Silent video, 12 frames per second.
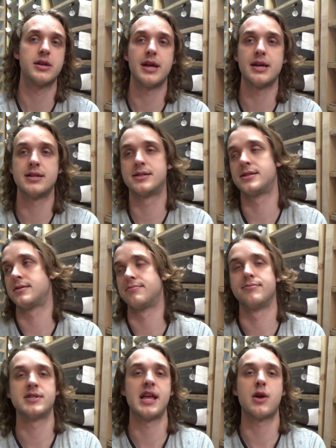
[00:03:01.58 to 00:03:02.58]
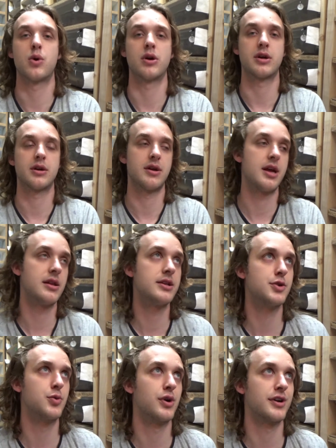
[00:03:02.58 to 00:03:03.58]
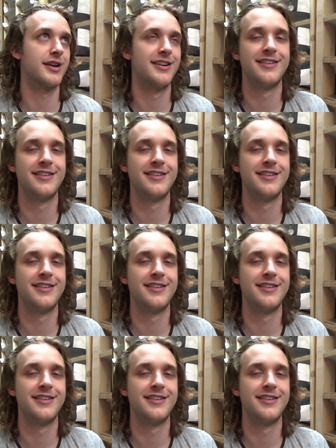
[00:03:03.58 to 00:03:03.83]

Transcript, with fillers: today's snake work and lizard work.